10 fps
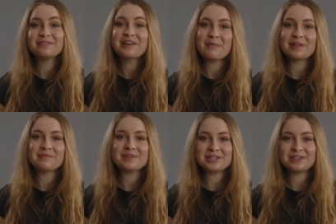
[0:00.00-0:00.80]
of chemical
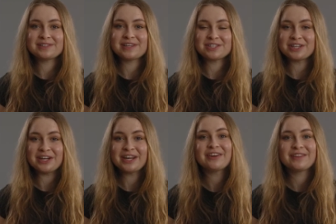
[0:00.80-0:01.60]
materials
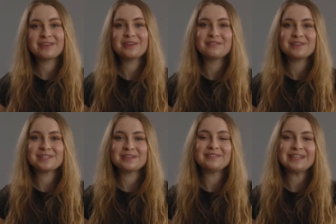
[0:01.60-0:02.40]
engineering here at the University of